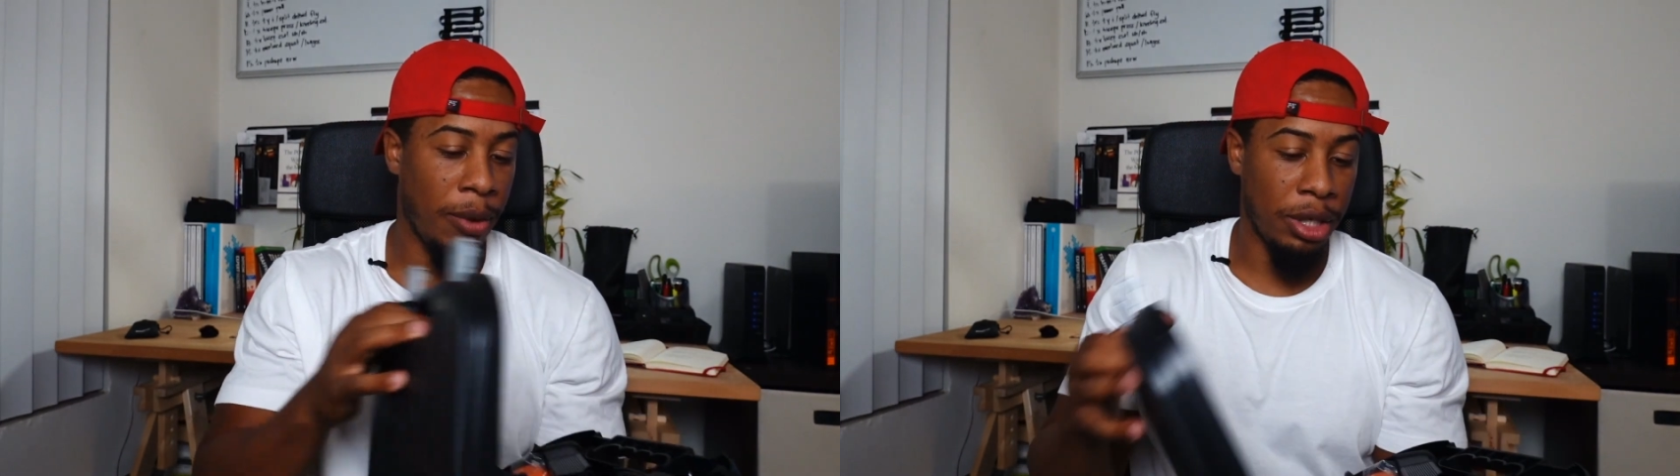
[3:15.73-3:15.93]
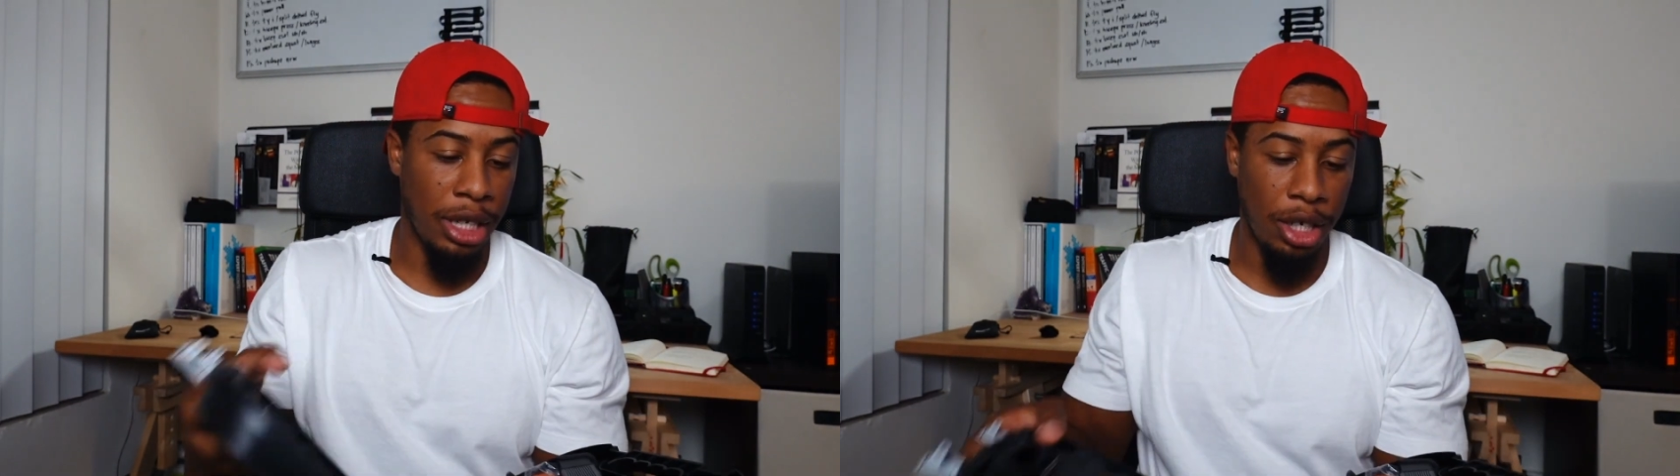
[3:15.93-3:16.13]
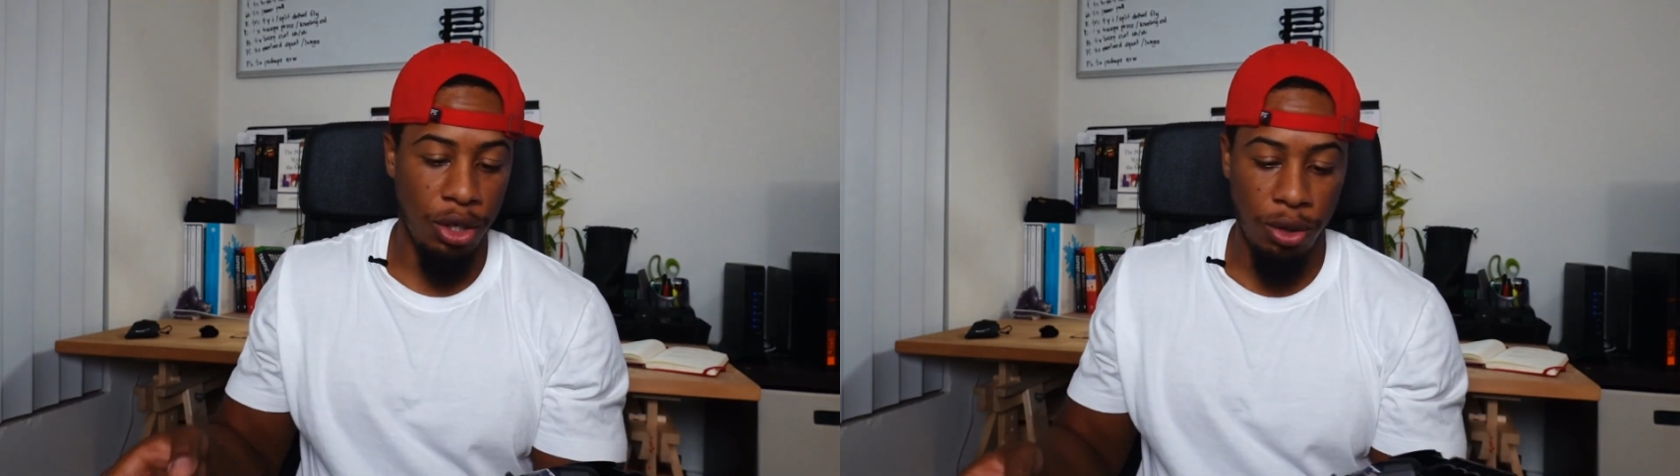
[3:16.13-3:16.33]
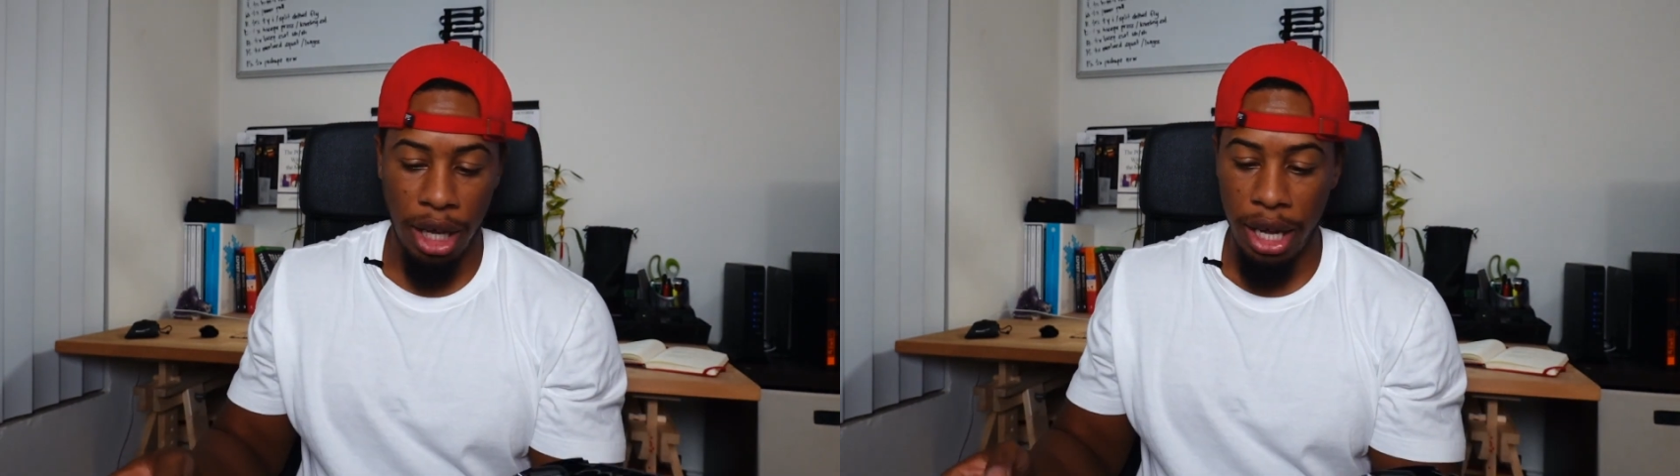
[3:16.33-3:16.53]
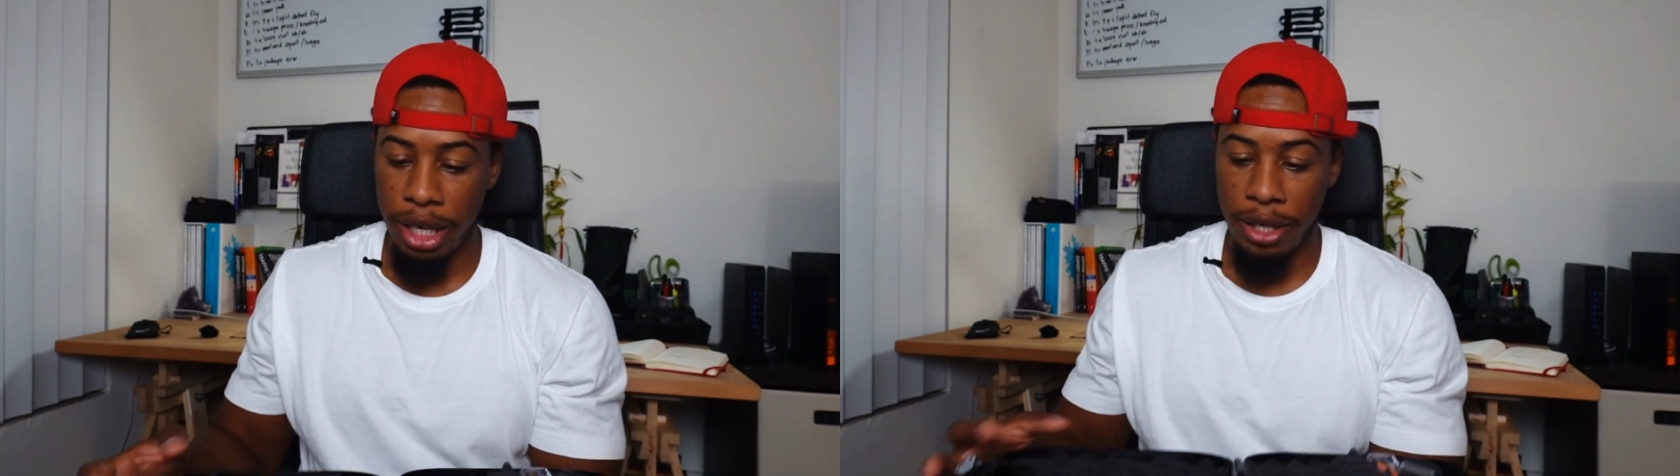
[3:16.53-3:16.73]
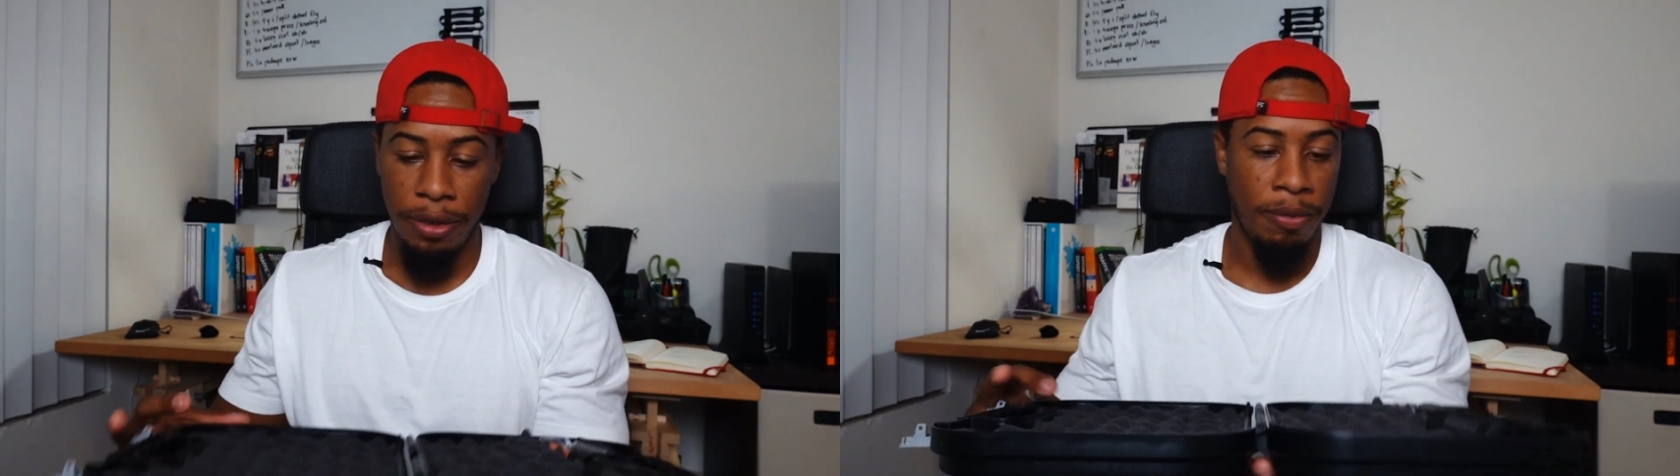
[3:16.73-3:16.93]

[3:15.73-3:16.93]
which I do like.